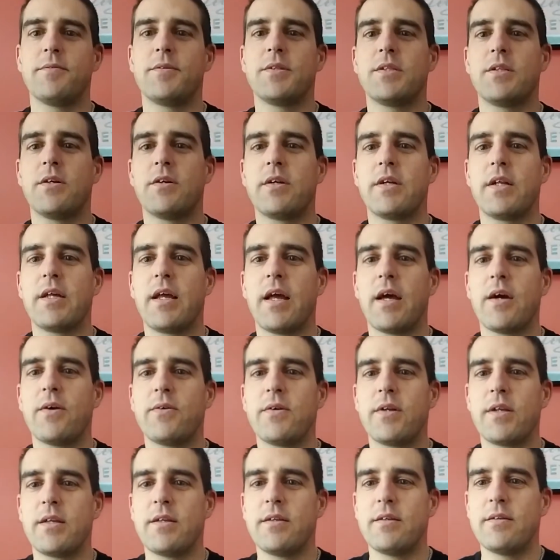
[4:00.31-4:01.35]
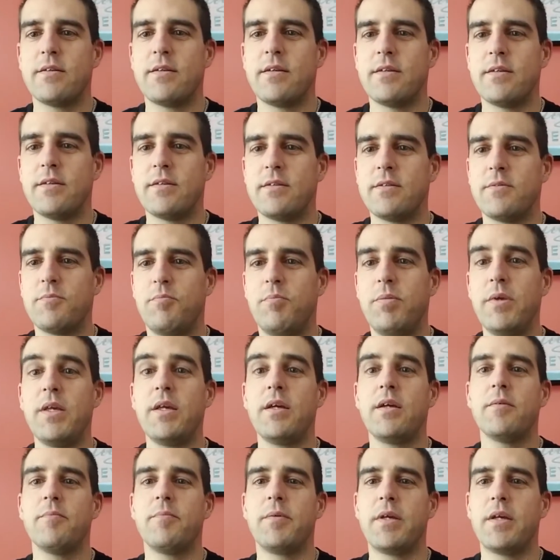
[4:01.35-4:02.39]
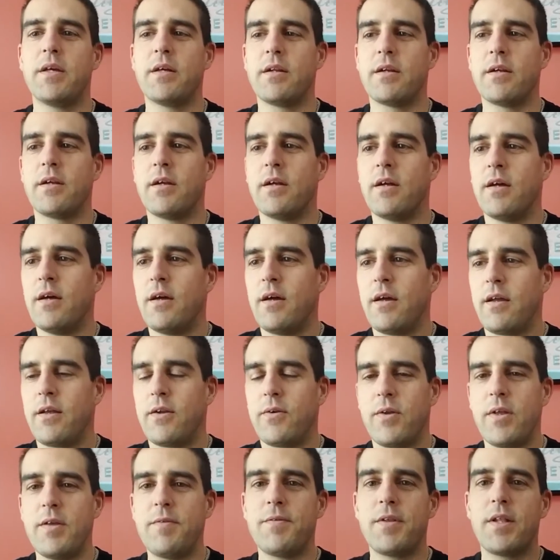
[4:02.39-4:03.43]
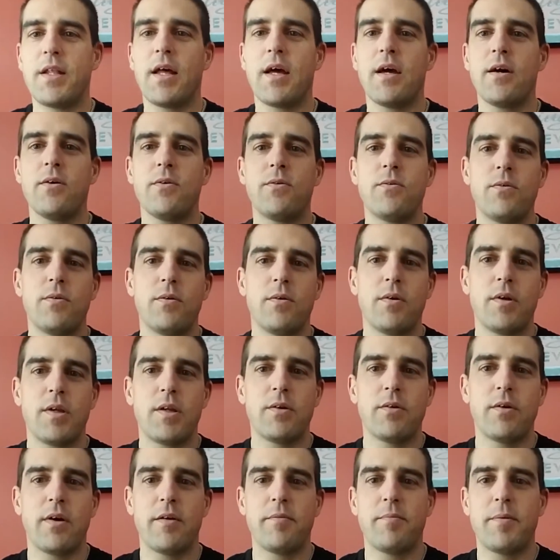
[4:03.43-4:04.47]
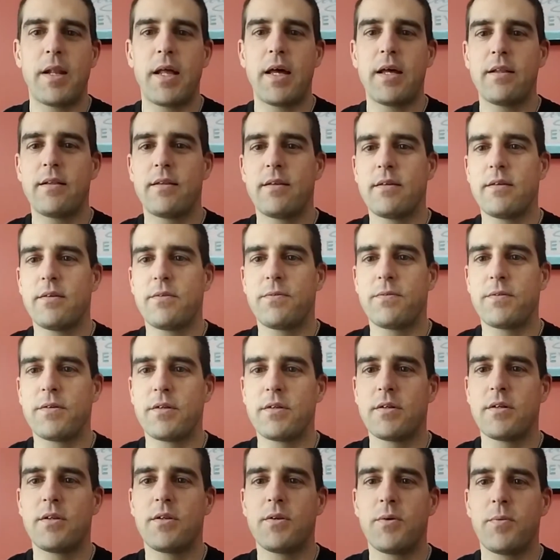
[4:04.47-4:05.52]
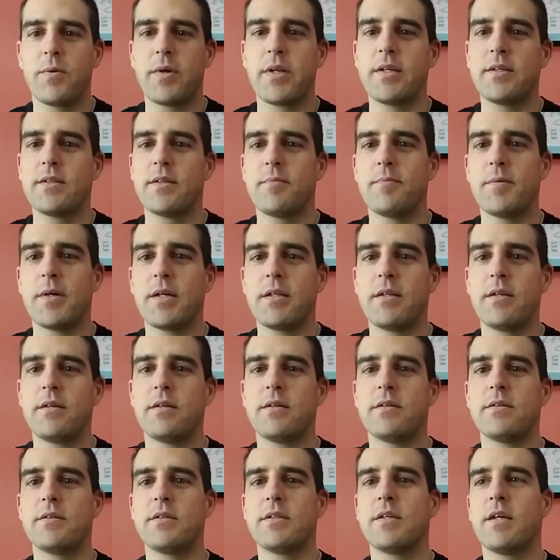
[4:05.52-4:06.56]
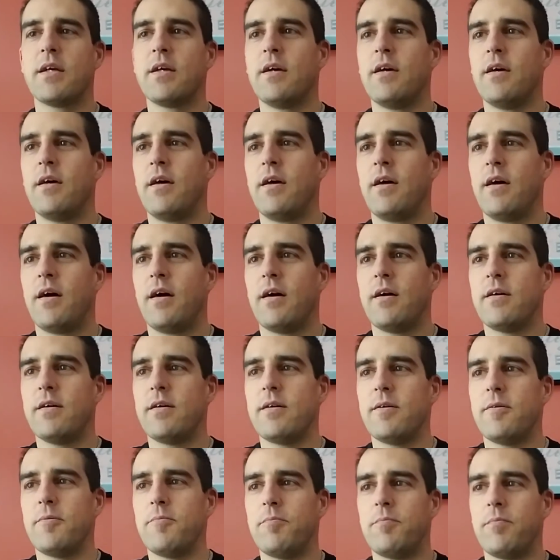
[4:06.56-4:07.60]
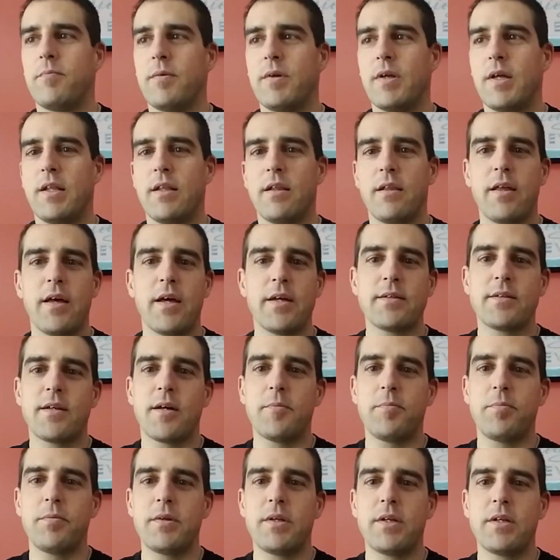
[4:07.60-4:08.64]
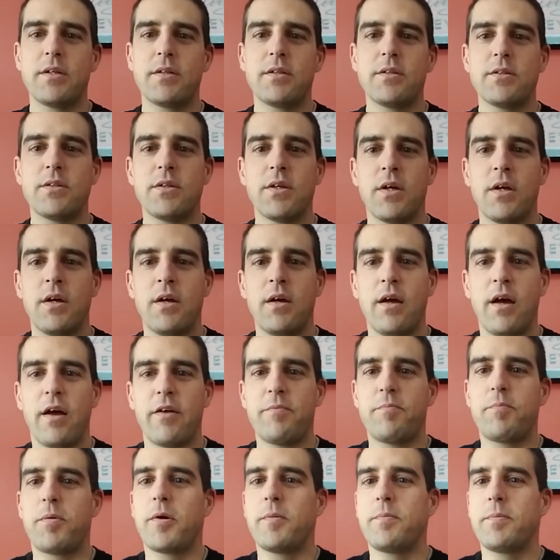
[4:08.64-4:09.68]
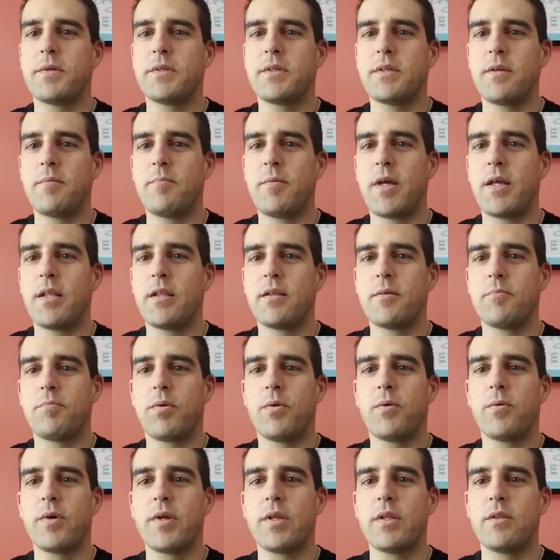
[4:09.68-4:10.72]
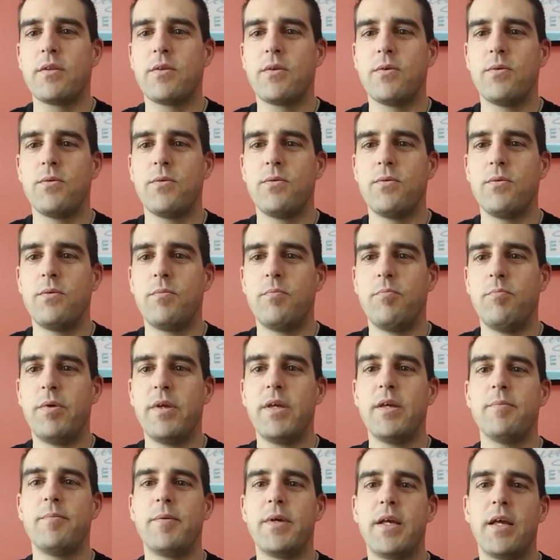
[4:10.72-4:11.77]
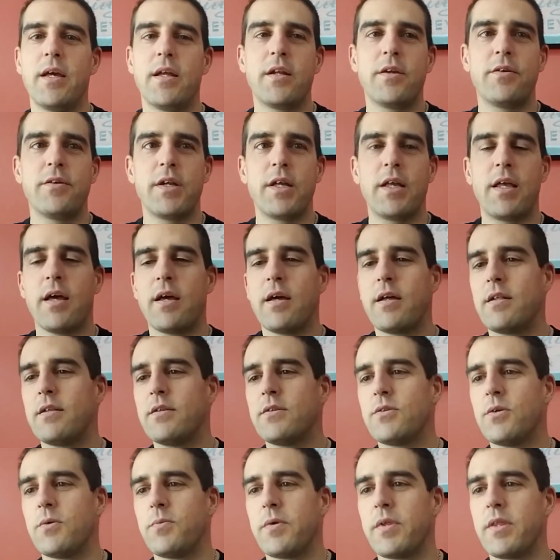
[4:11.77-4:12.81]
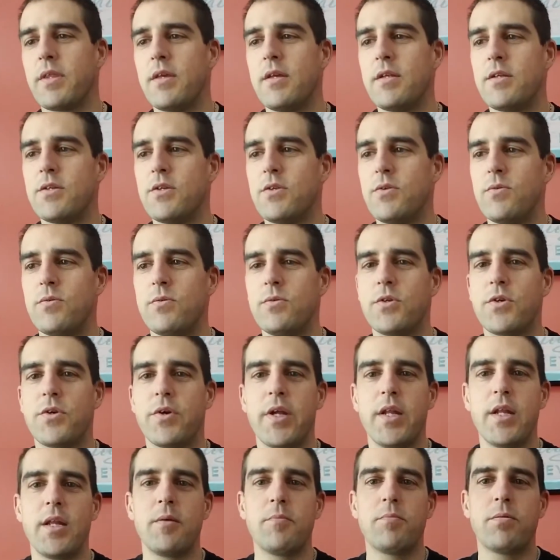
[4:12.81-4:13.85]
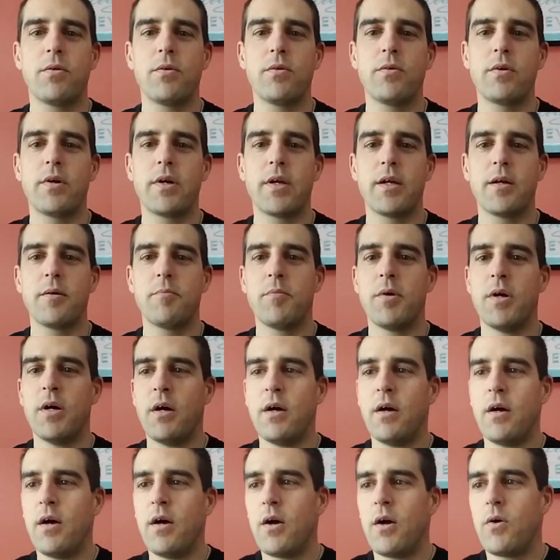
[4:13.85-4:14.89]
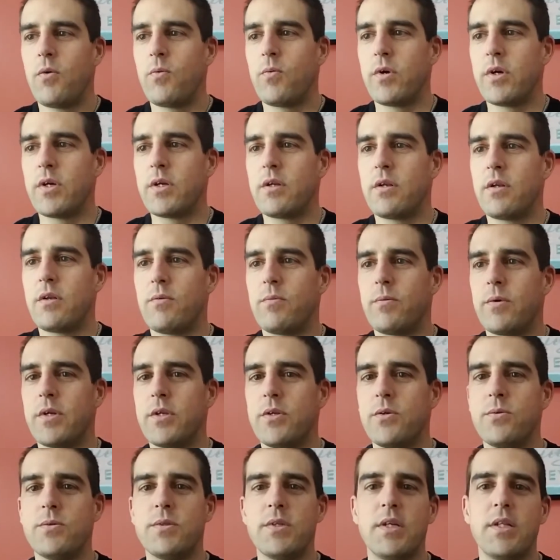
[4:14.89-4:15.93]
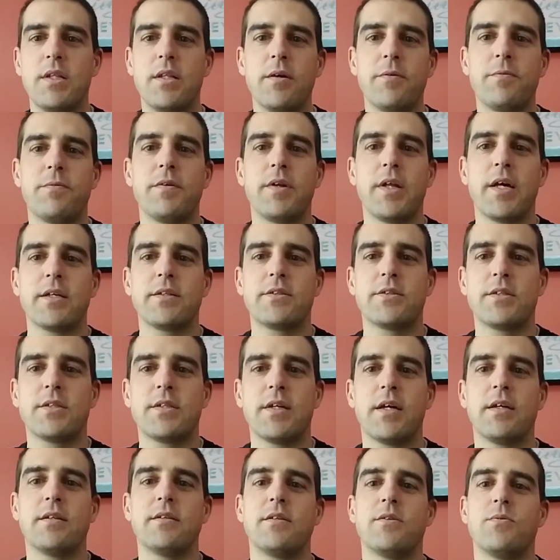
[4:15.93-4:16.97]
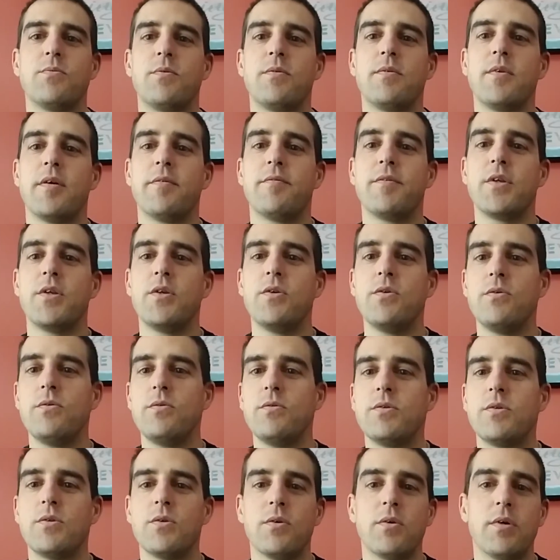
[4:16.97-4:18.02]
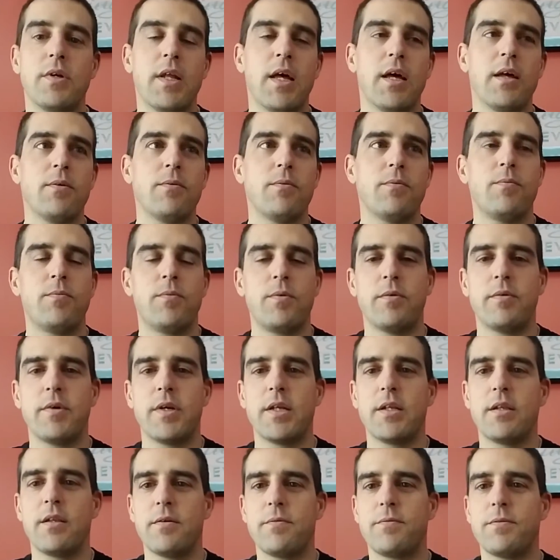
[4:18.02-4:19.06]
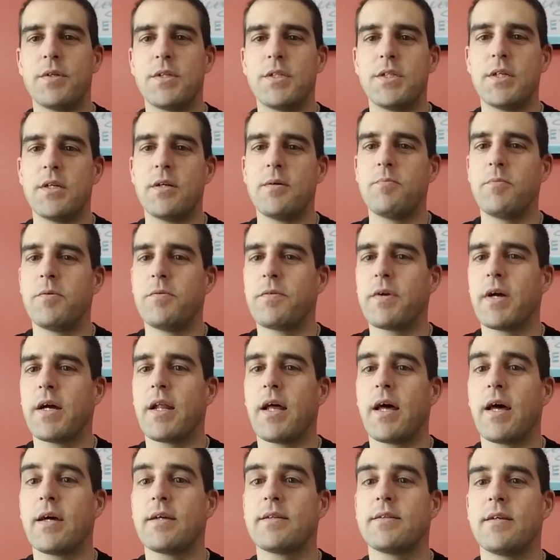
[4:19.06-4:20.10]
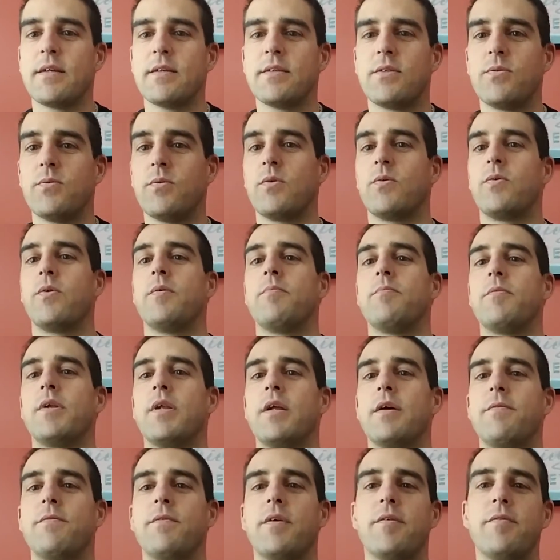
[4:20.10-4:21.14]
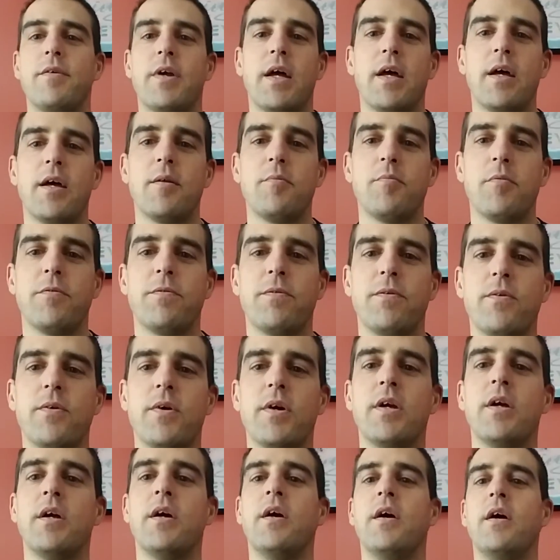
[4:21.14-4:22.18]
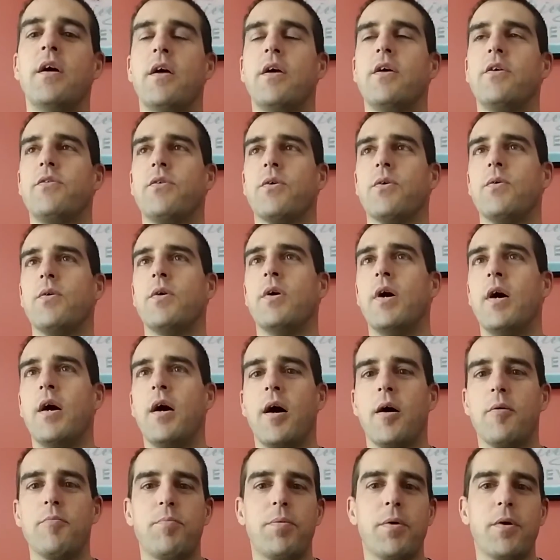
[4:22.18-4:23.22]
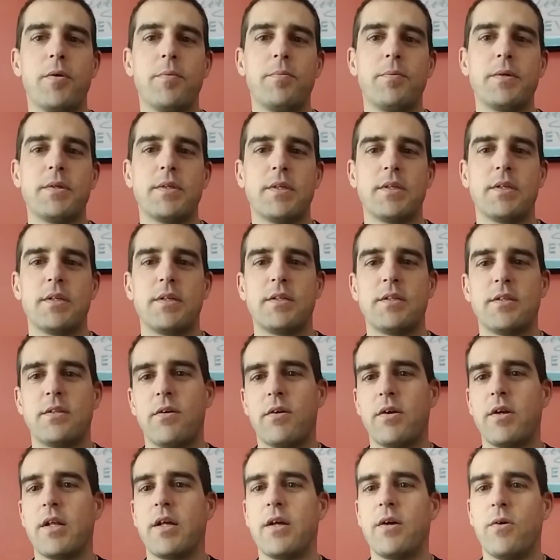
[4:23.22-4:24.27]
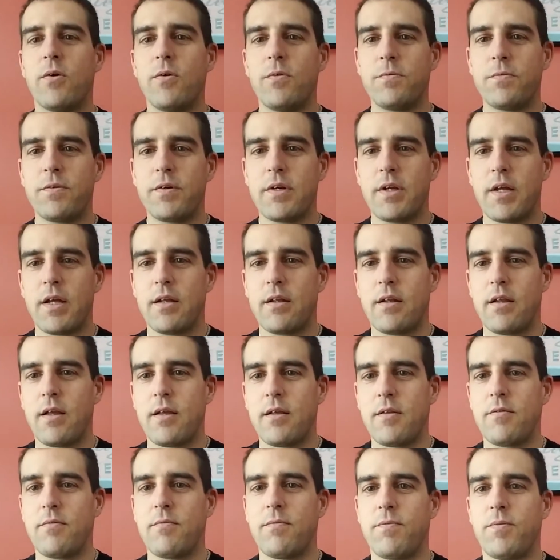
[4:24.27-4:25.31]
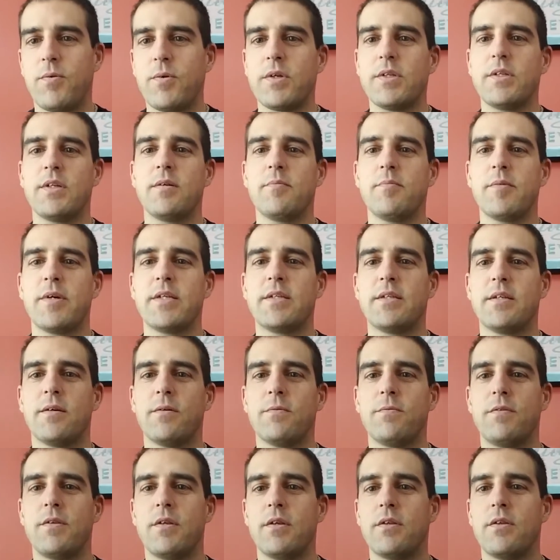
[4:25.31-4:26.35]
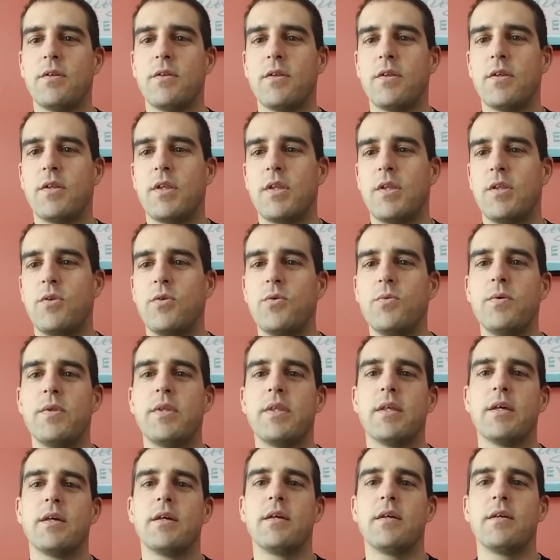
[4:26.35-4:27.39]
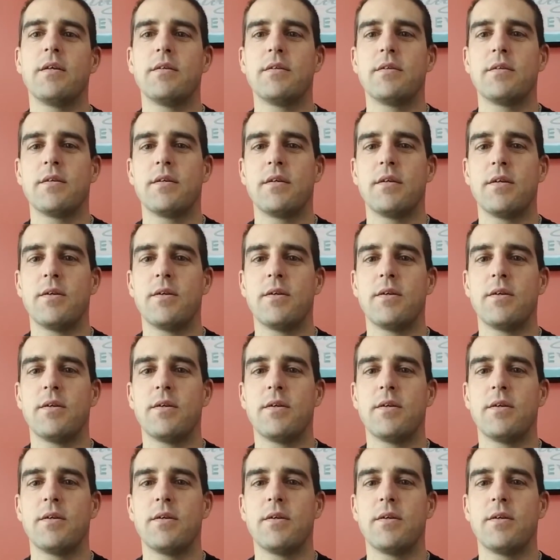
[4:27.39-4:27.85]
of starting out is being a beginner. Even now, I've been at this for 20 some odd years. In the last couple of years, I've purposely made it a point to be a beginner again. So with each new training program, we're using different exercises we've never used, or now we're in a different gym. We've got access to equipment I've never had before. So I'm purposely starting over and forcing myself to do things,